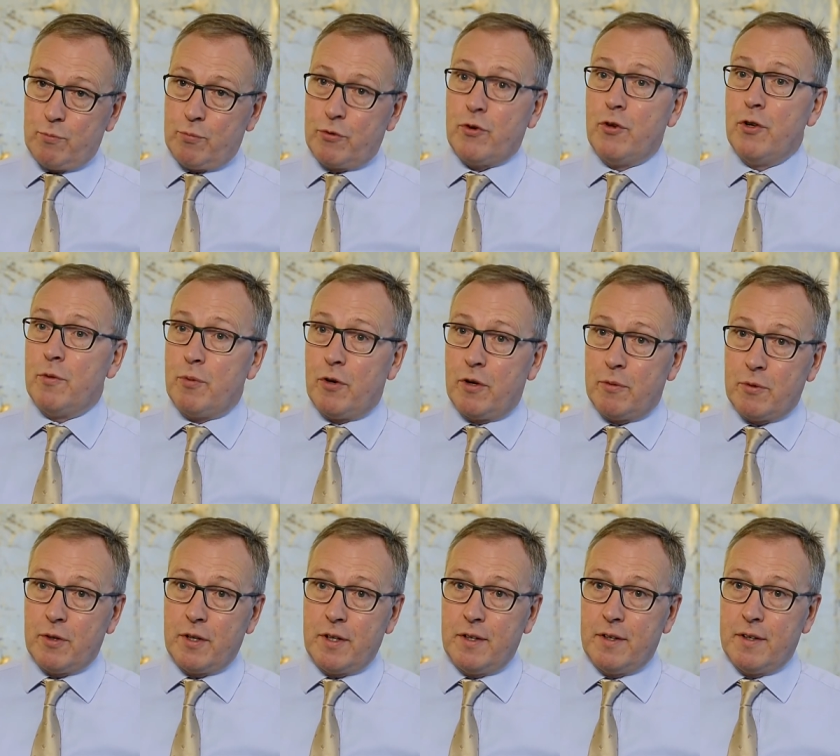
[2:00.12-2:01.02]
could
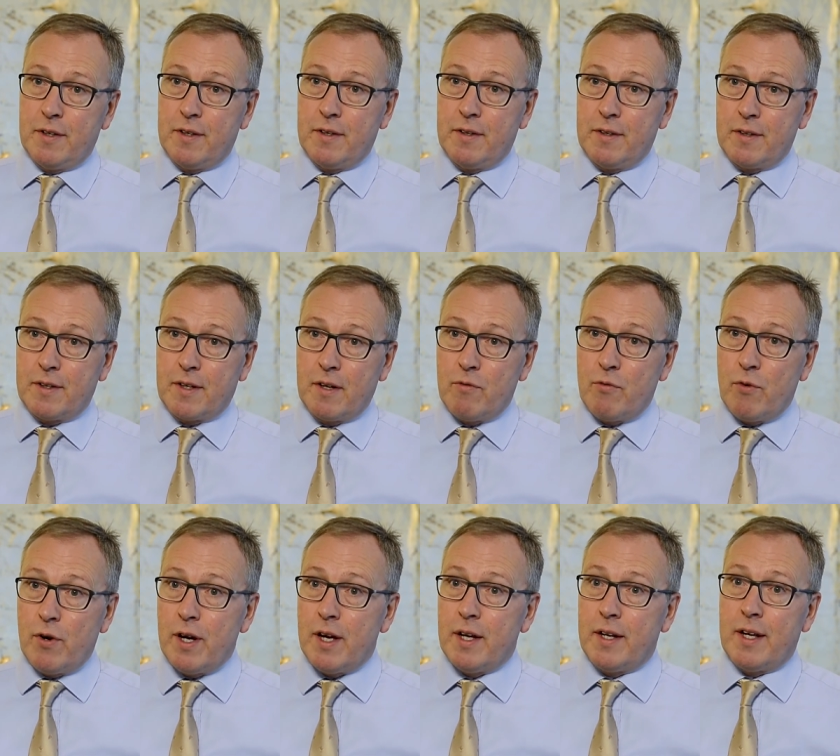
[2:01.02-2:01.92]
probably give
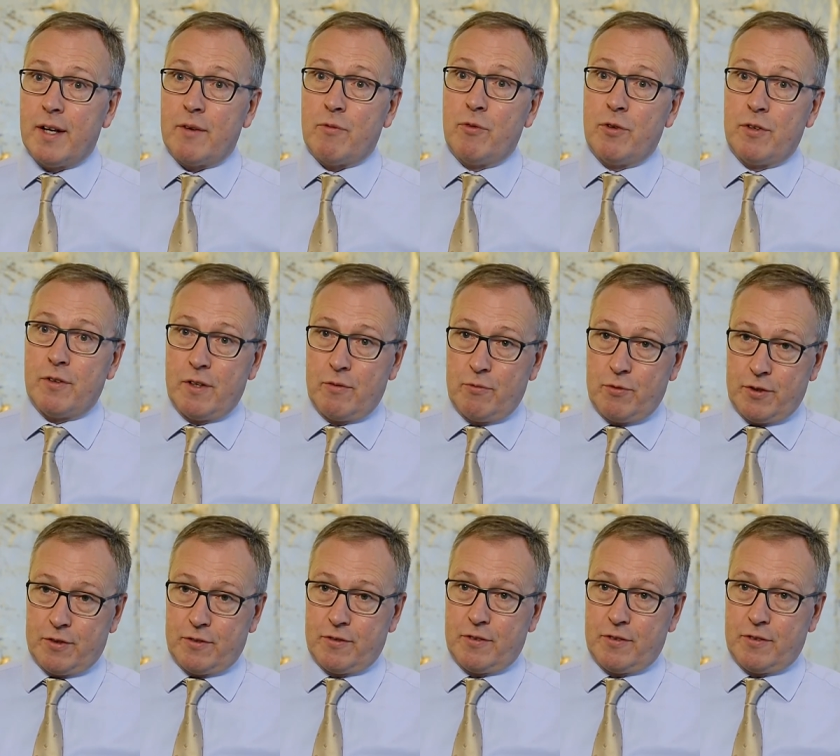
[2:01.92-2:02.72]
way, and that would